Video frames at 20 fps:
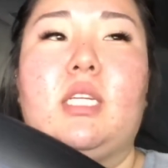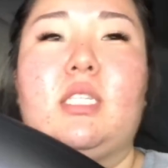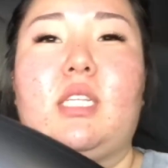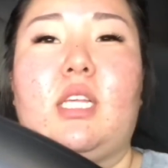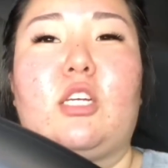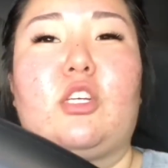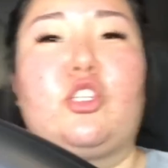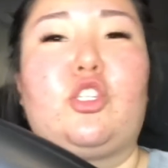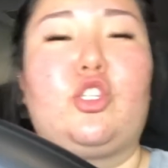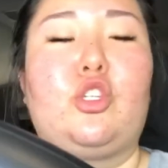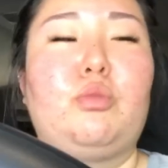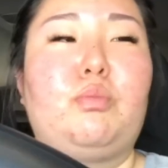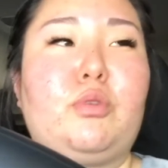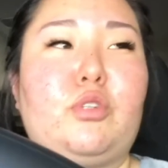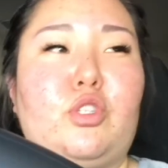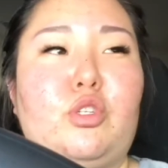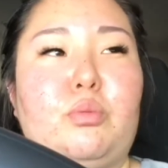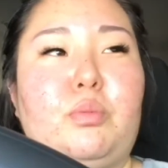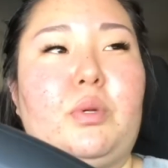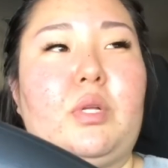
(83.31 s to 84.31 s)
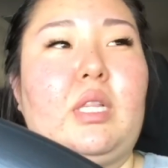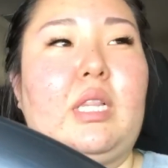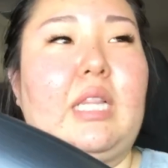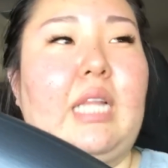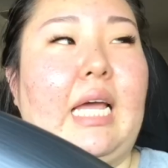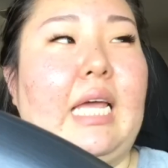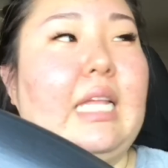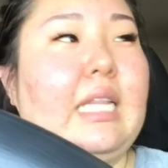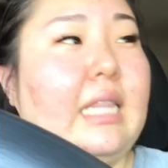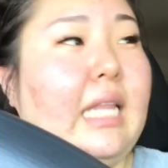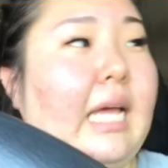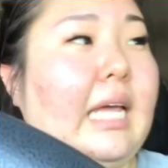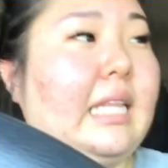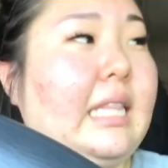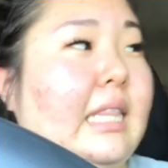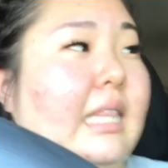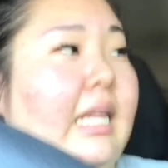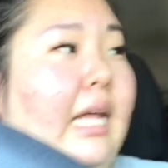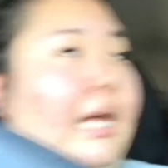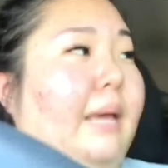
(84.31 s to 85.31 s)
it's like a super light
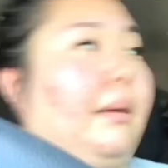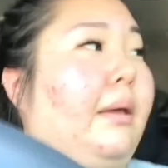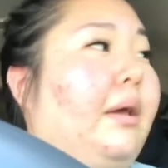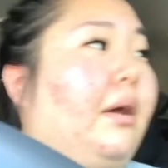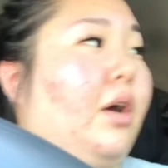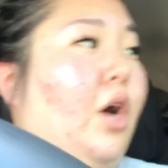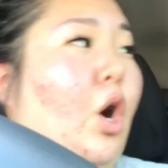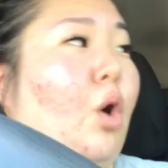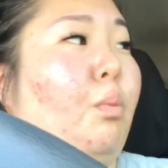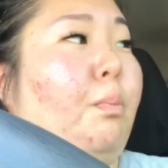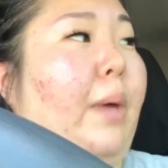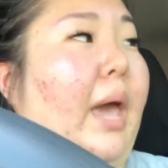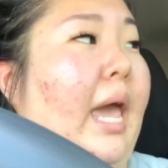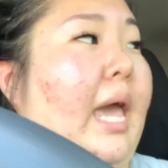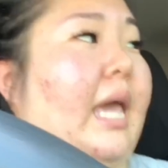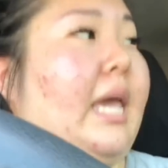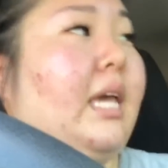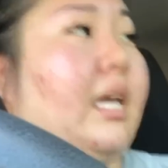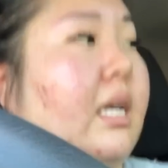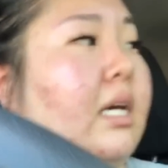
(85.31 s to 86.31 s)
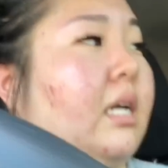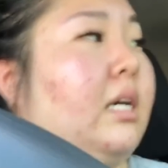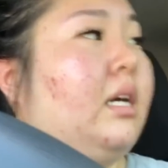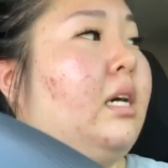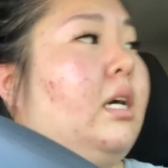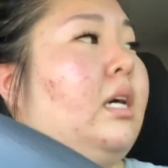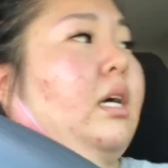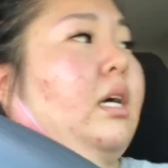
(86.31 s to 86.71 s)
opaque